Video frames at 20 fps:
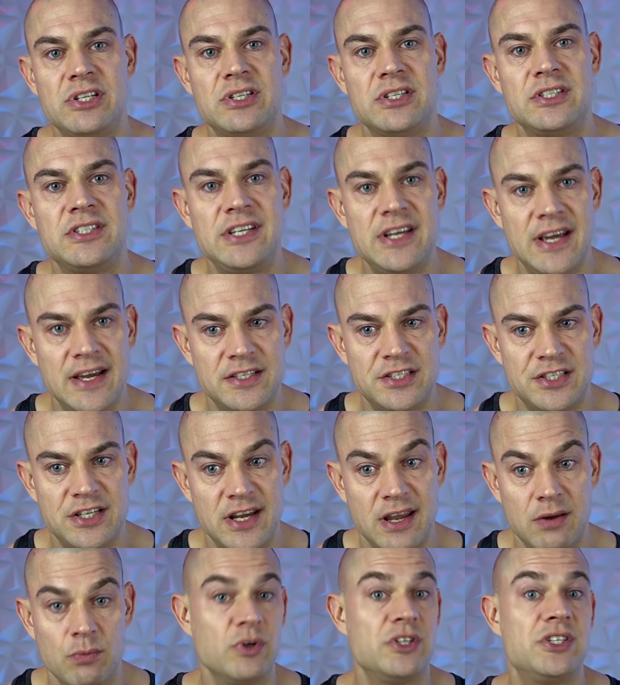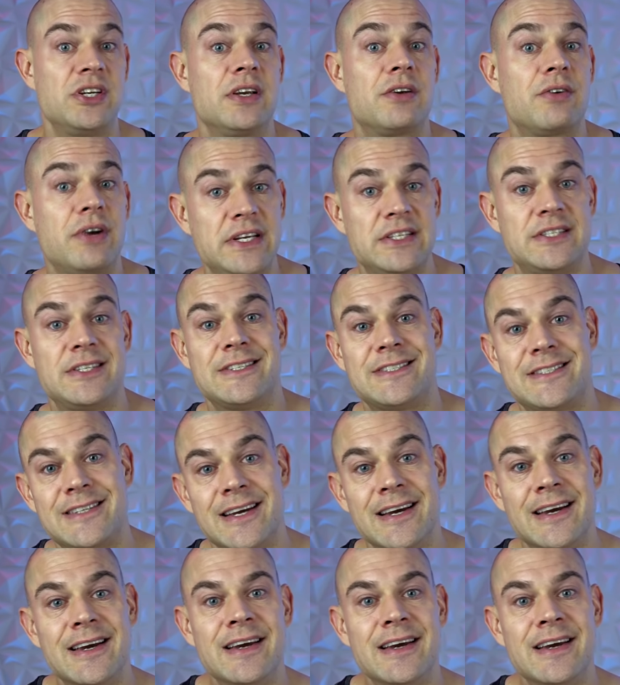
to DHEA, which increases